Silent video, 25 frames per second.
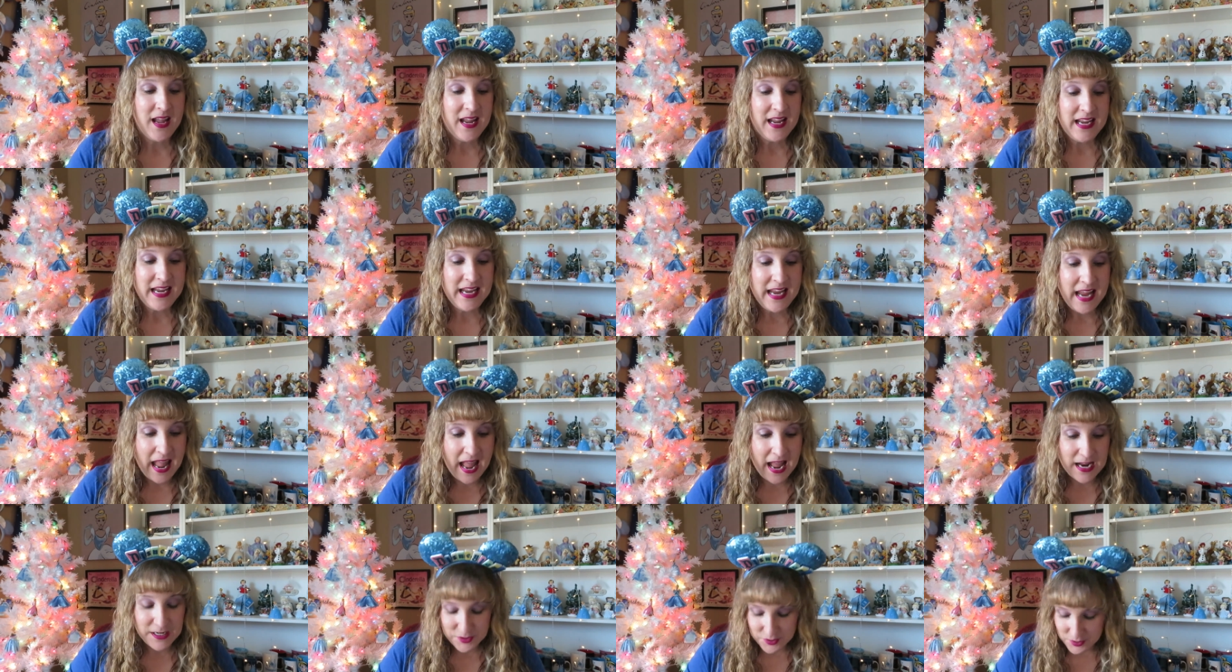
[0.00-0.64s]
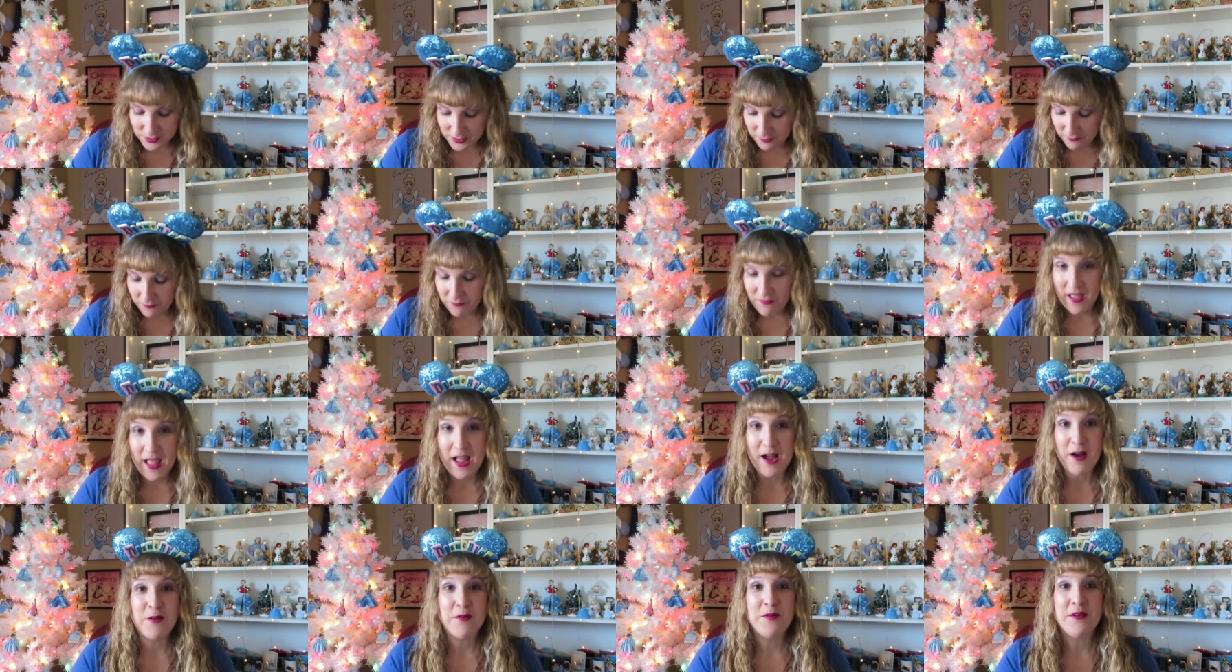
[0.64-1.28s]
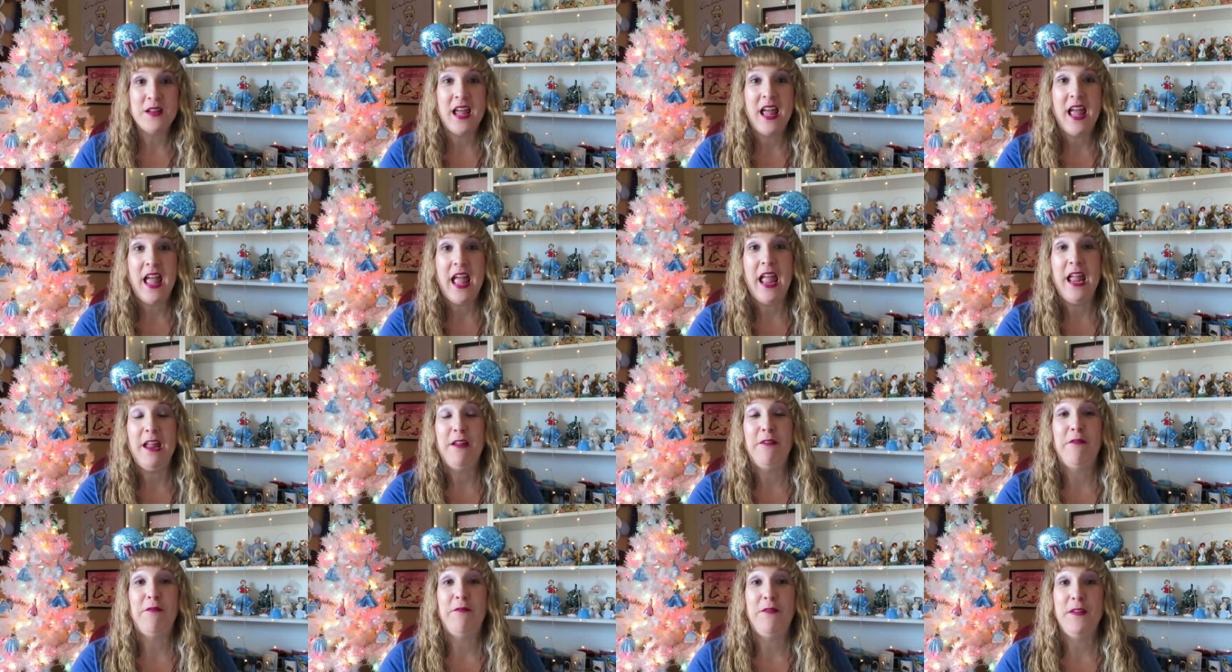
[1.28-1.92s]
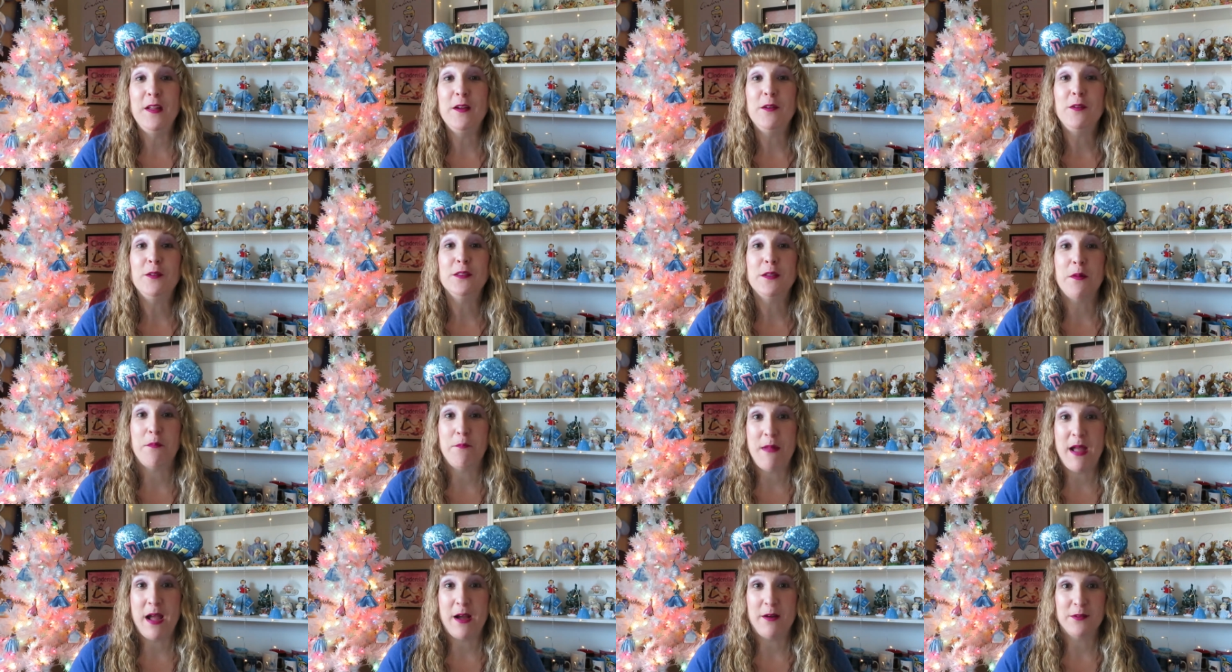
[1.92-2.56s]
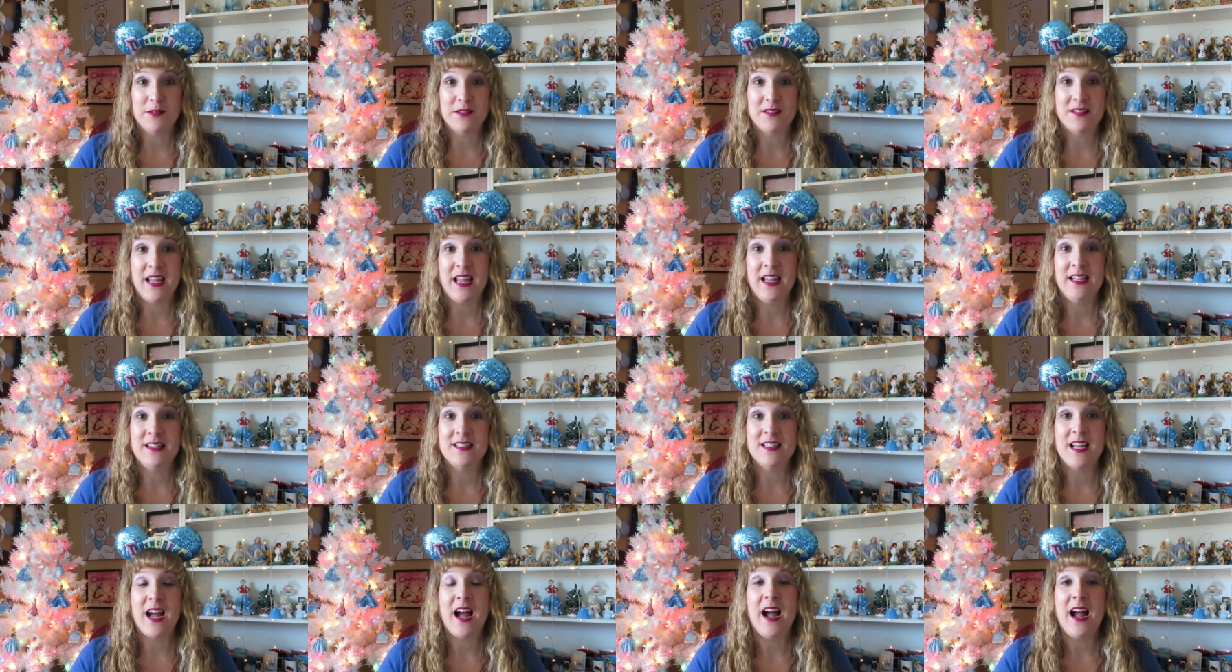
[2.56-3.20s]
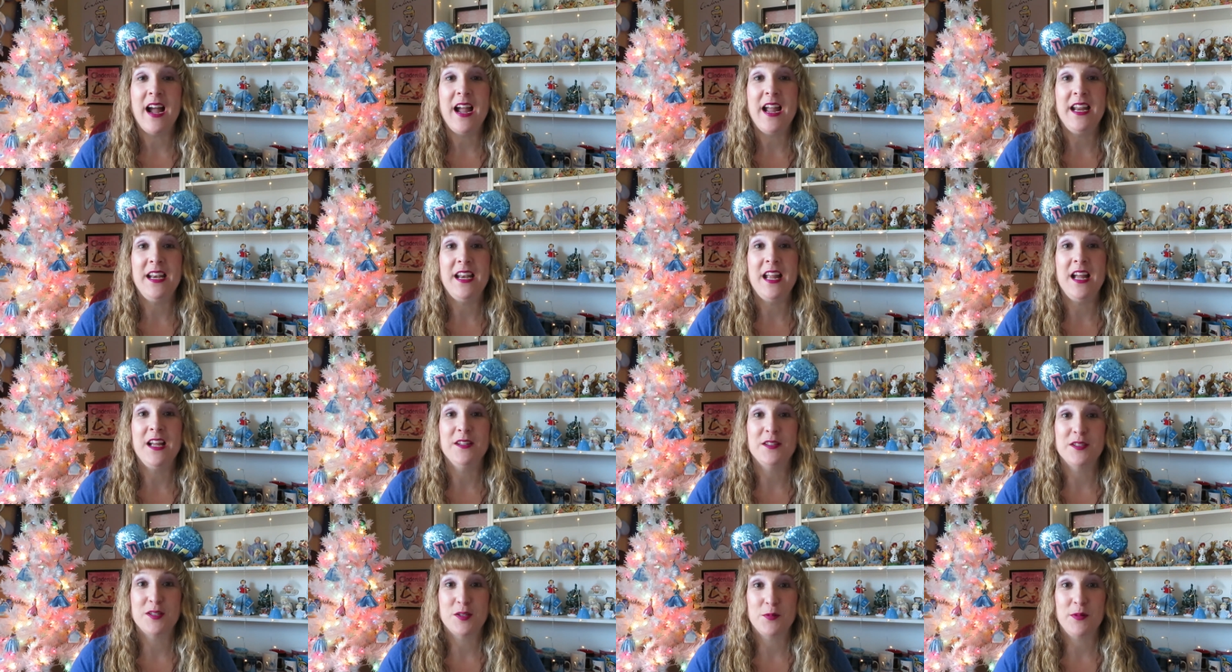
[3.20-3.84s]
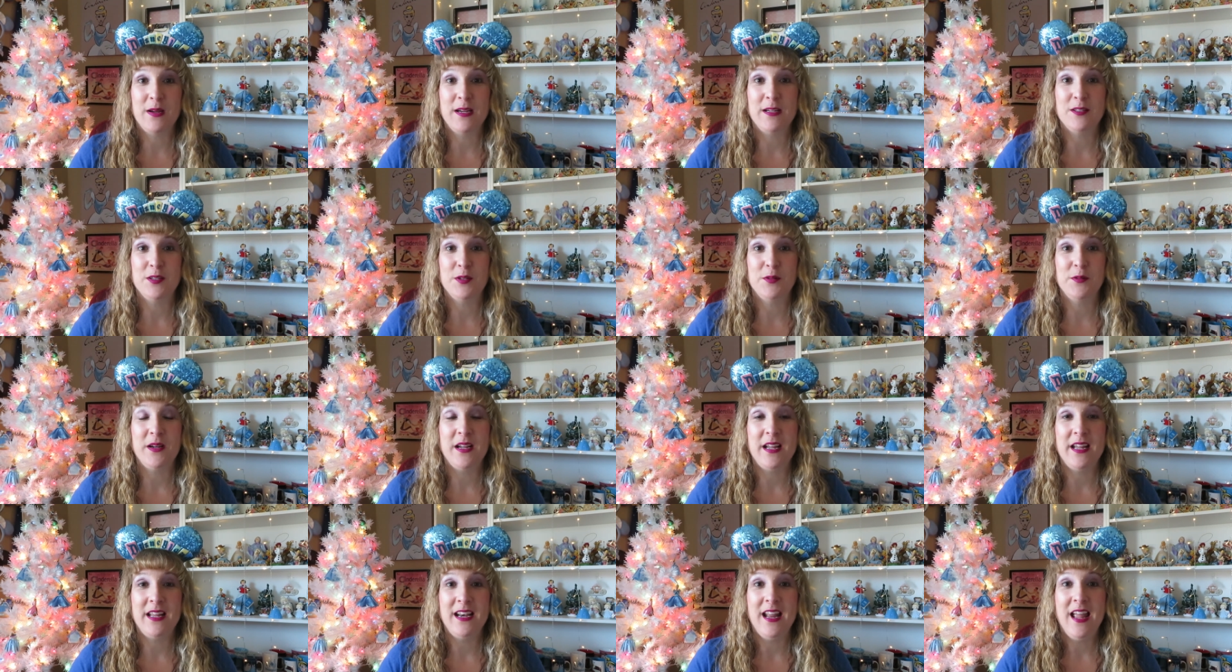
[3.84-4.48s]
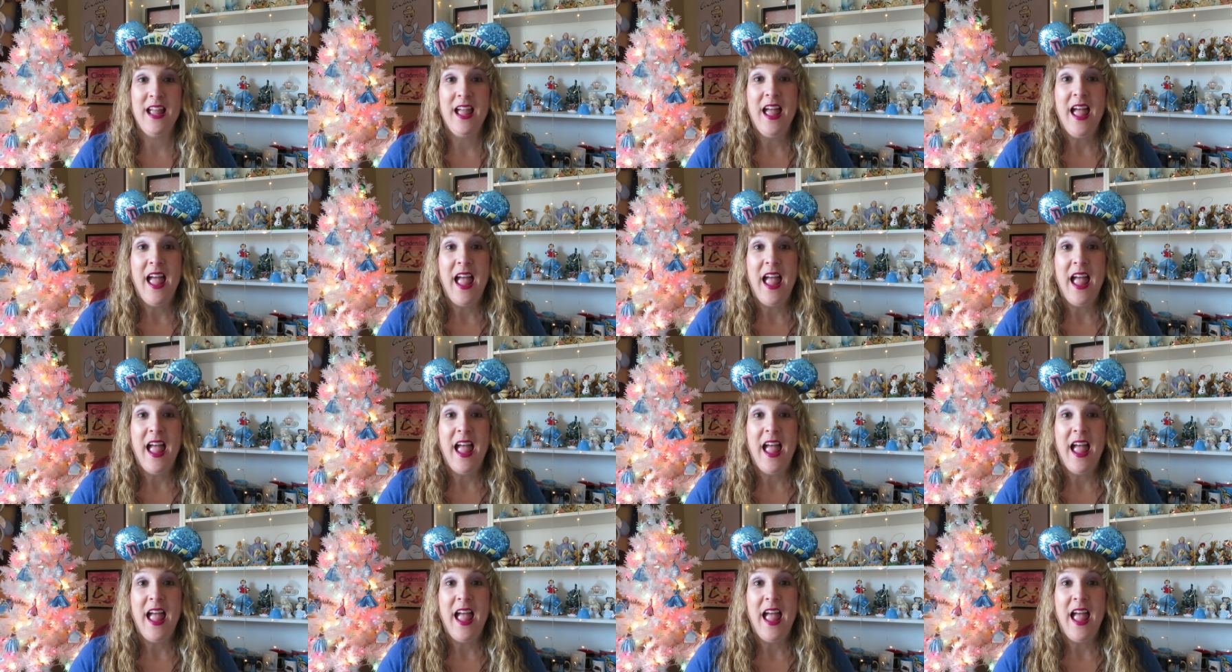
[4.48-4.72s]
he actually found a field mouse and tied a string to it